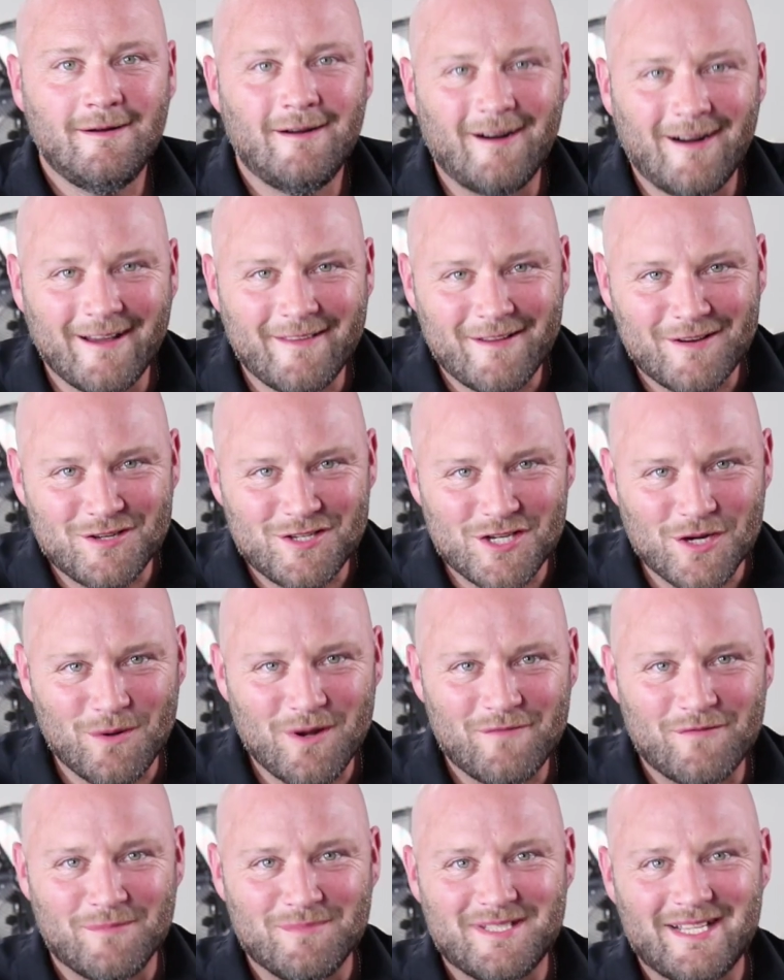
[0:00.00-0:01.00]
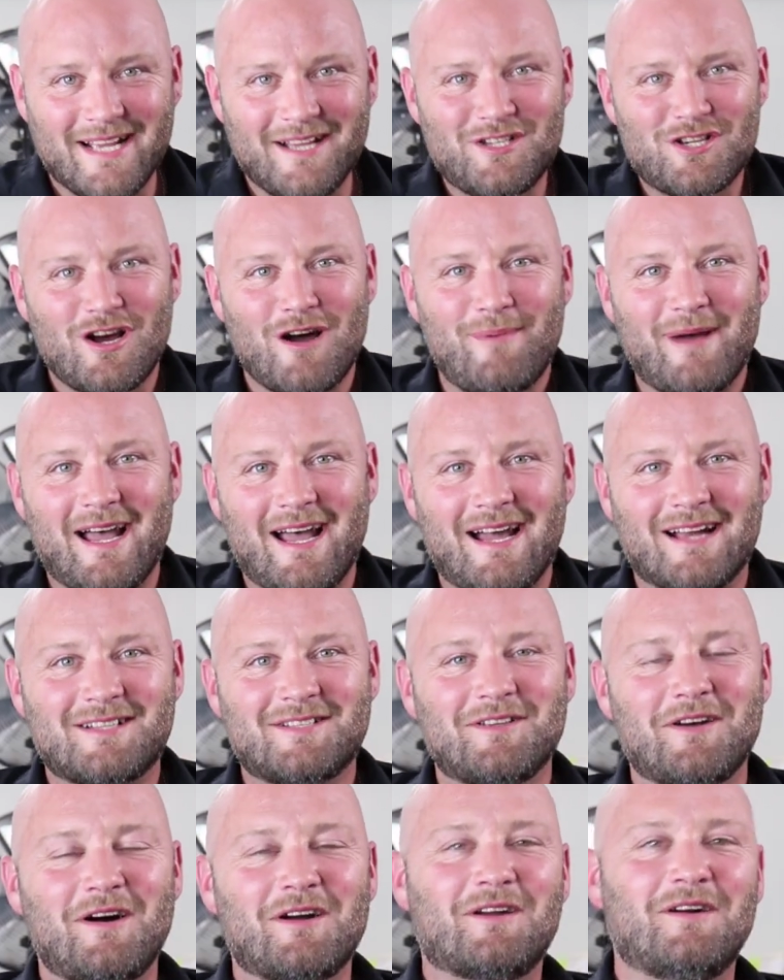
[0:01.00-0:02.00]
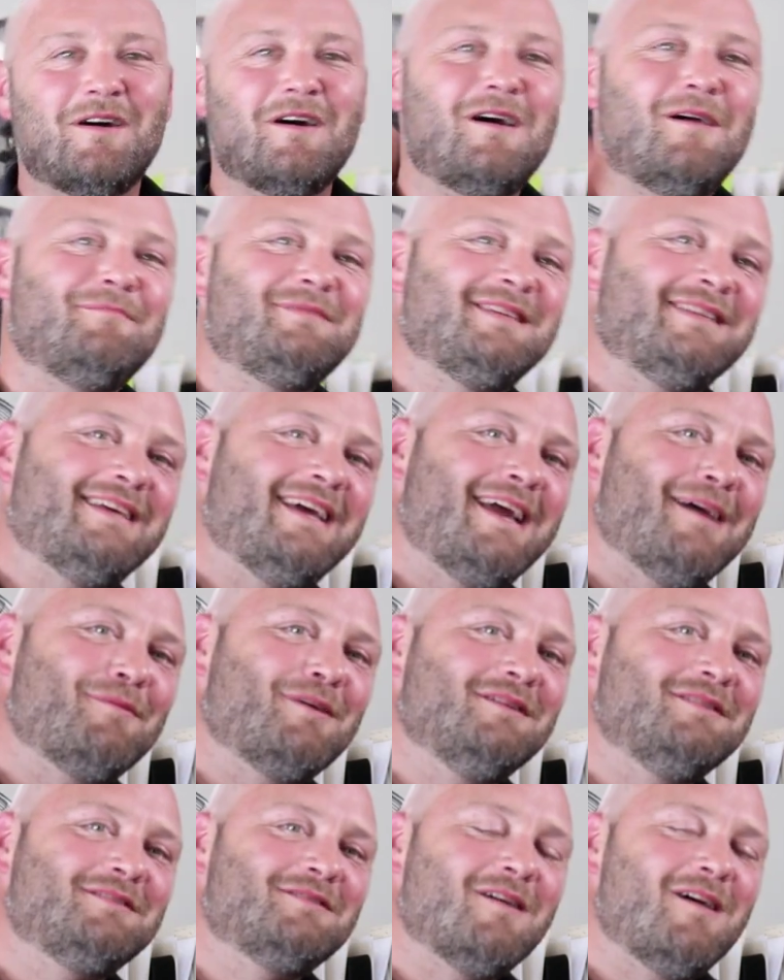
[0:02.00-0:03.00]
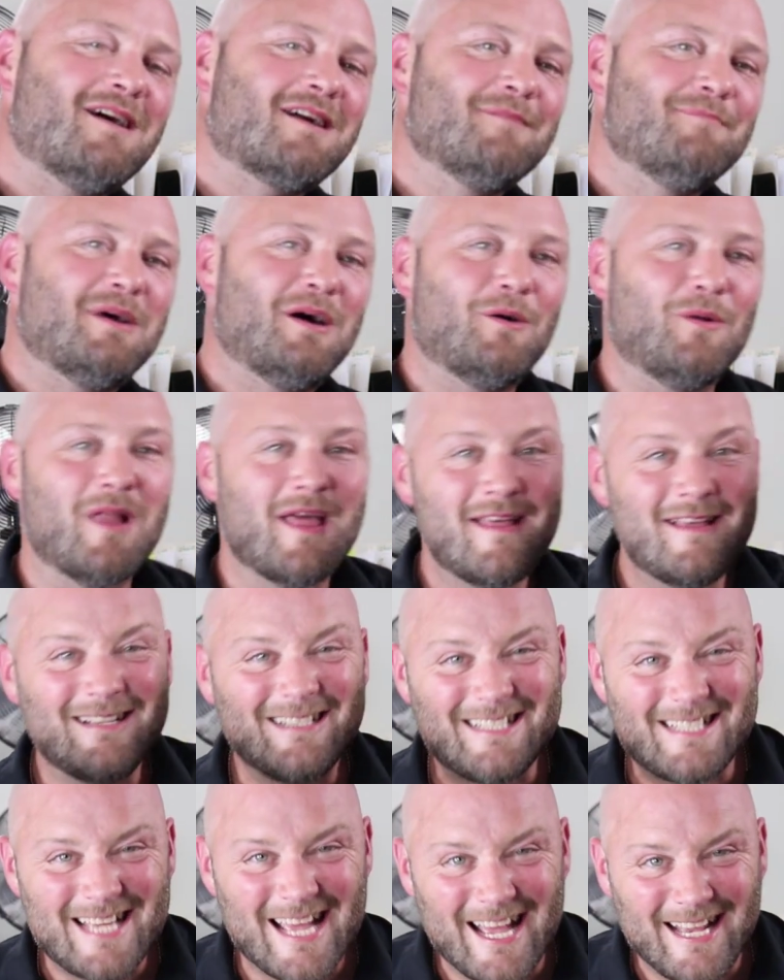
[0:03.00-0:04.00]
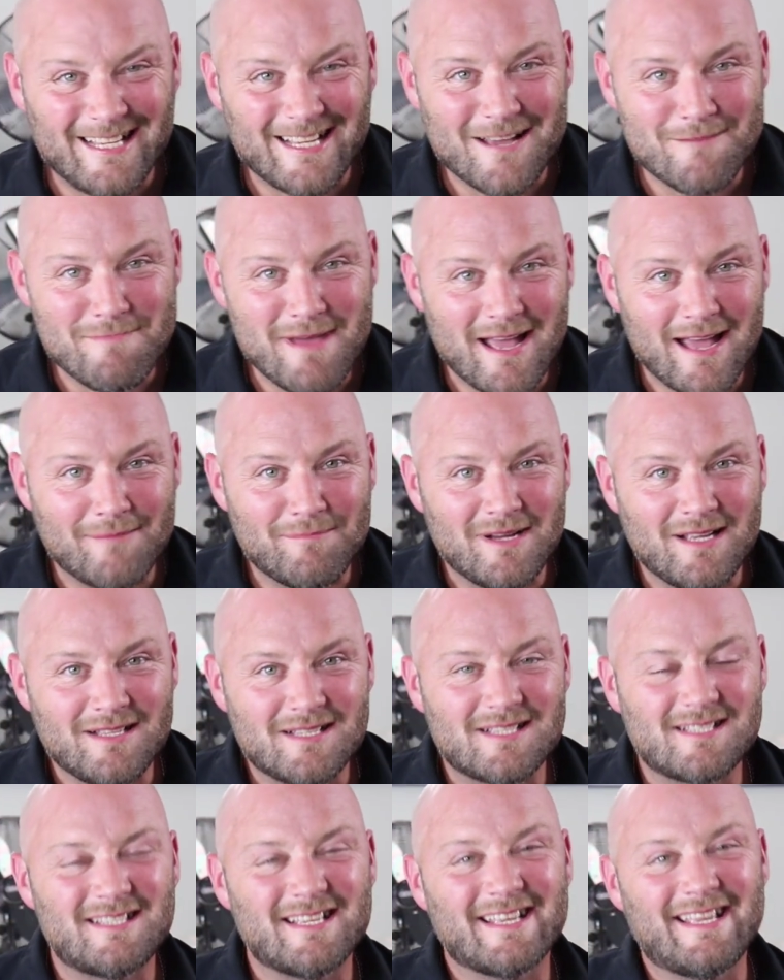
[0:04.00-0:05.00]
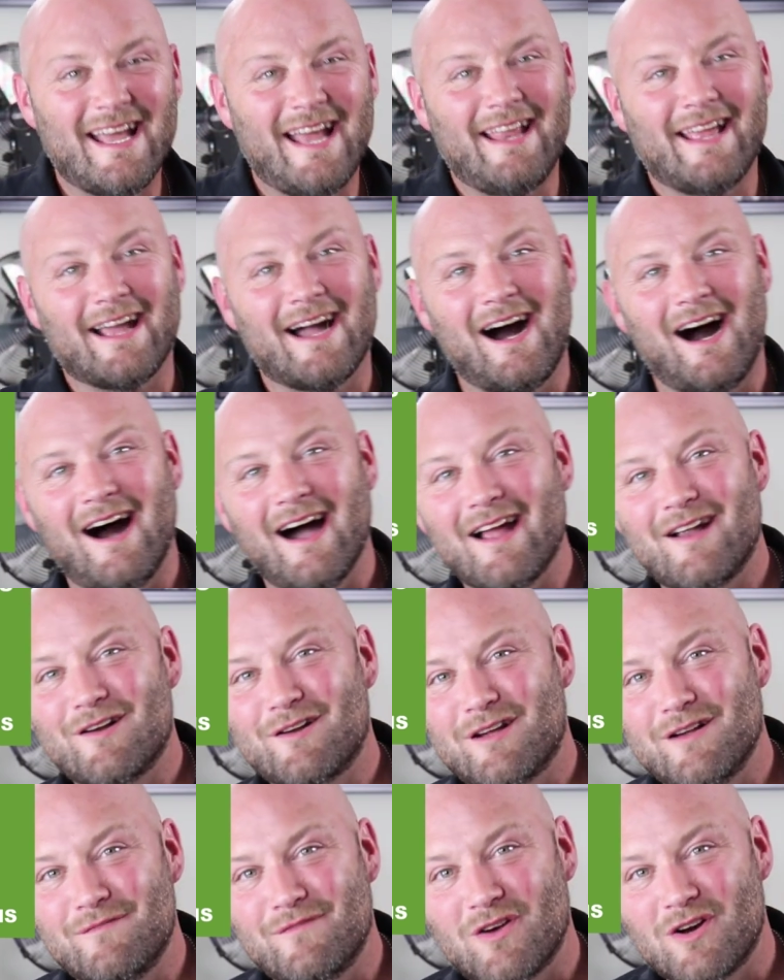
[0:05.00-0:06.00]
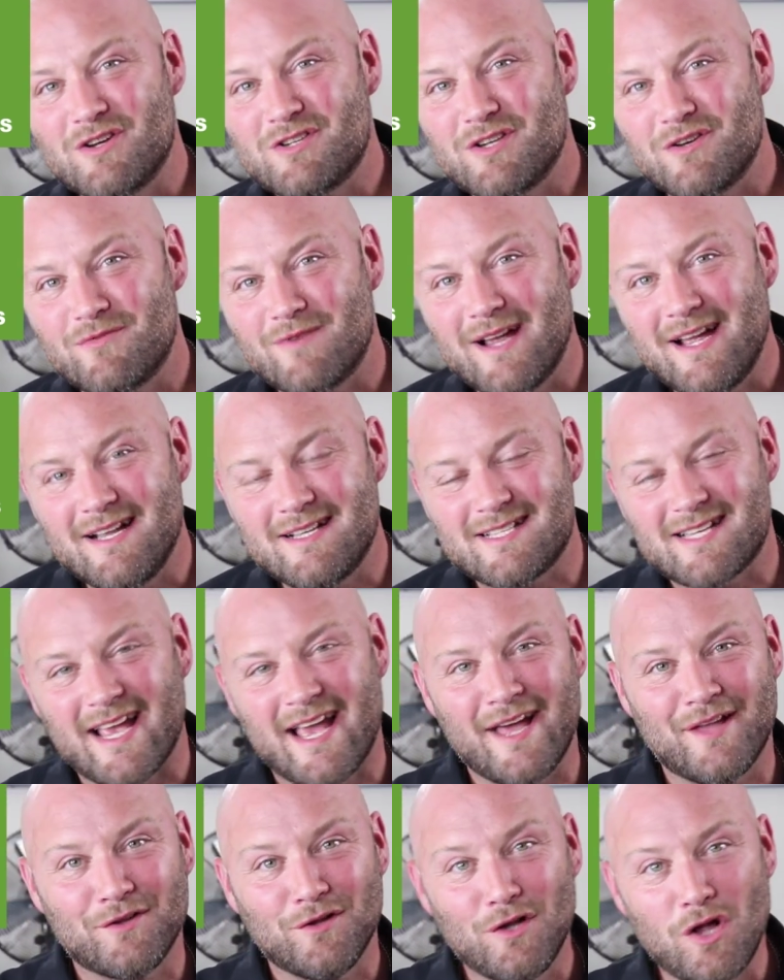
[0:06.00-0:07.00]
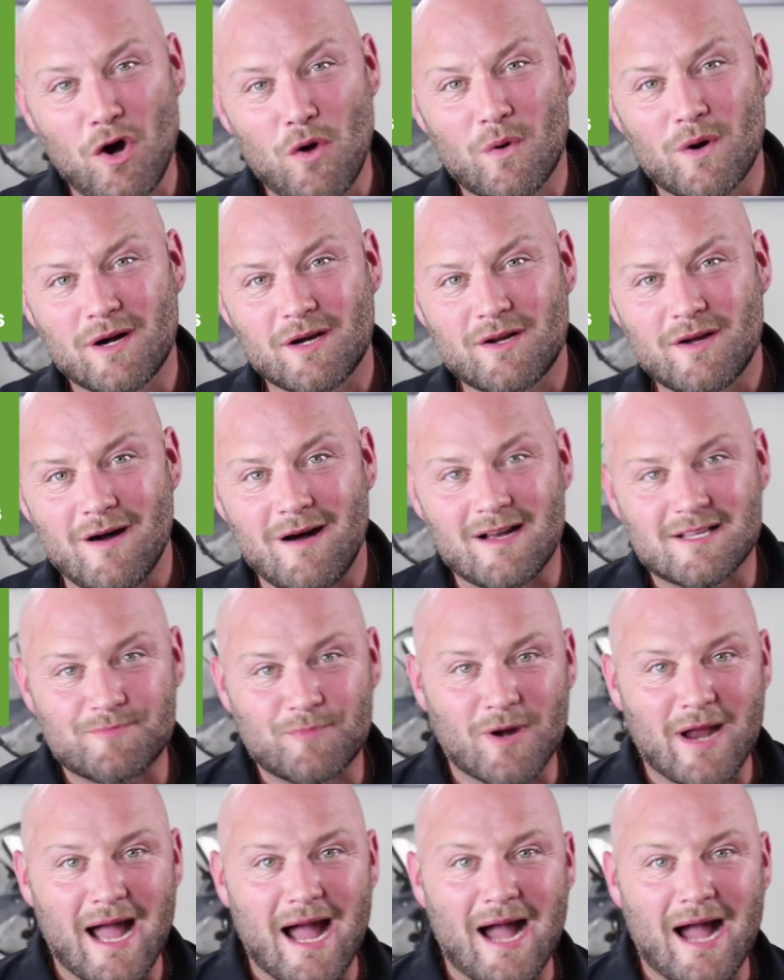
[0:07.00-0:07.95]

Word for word: Hi there, Joey from dayjobhacks.com. Today I'm going to talk about 10 commandments to getting higher conversion rates and lower cost per